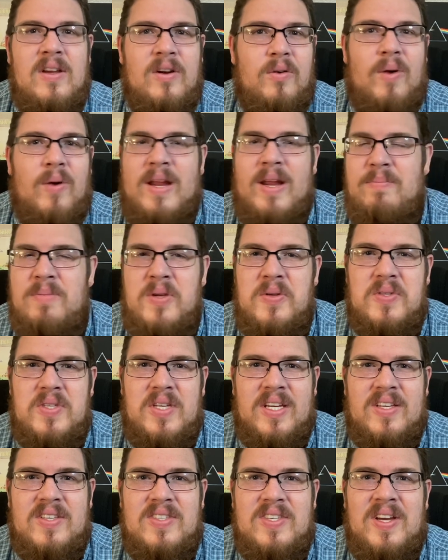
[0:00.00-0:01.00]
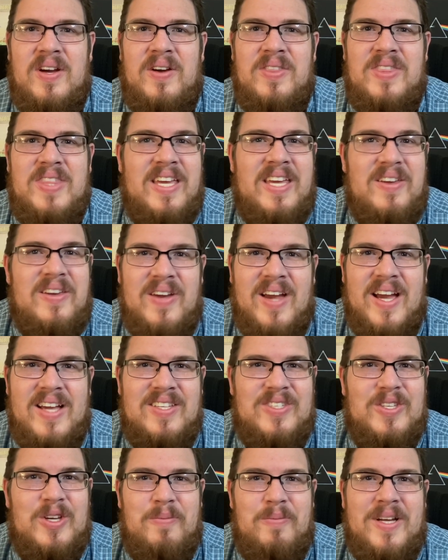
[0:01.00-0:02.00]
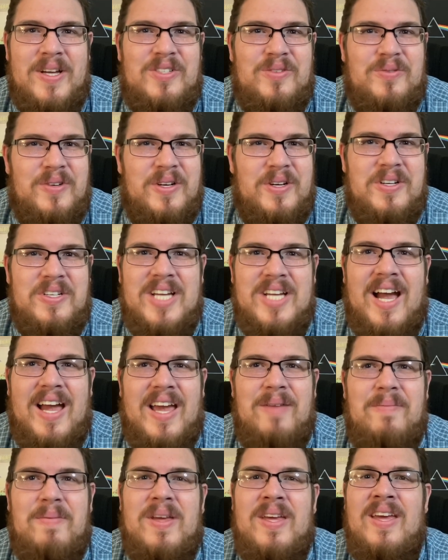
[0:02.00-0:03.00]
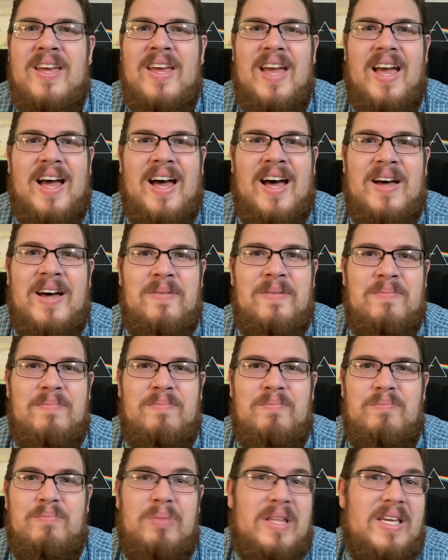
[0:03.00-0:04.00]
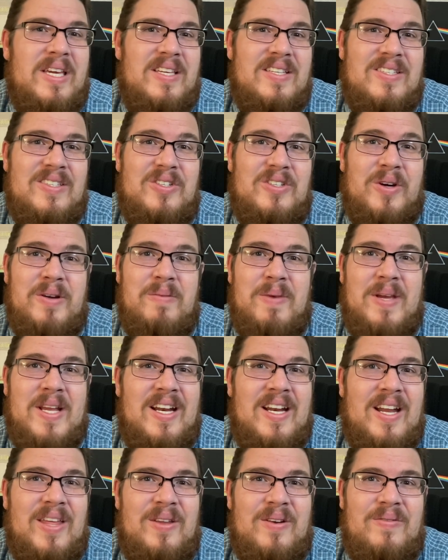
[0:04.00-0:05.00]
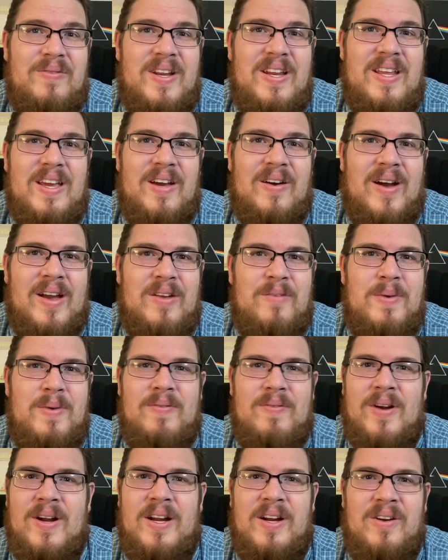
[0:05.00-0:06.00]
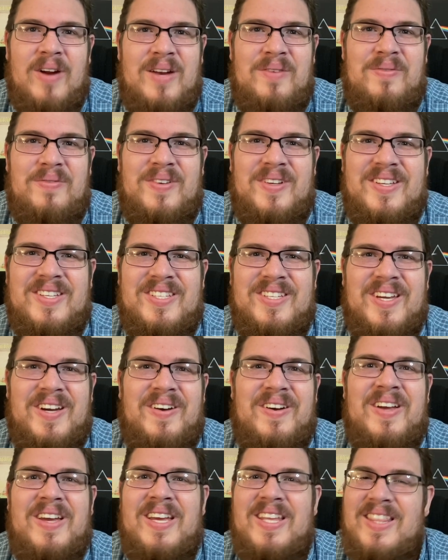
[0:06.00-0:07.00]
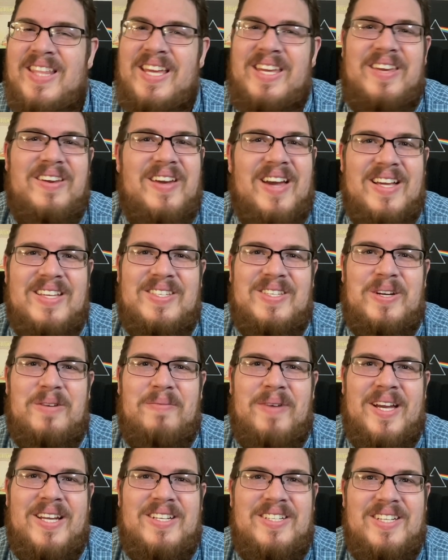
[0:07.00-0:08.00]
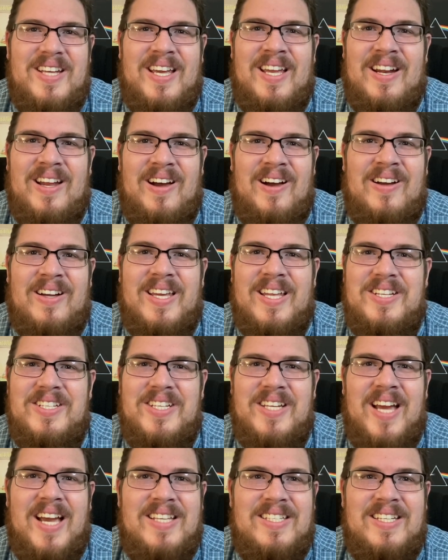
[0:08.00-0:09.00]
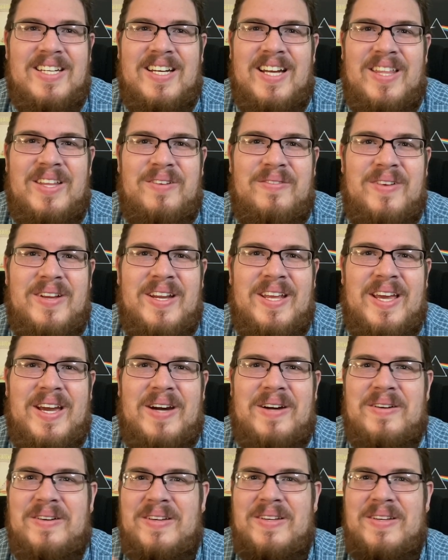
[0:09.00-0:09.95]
great music. So thank you guys so much for your time. Please join me in another video. I'd be very grateful. So thank you guys so much, and I'll catch you guys in another video.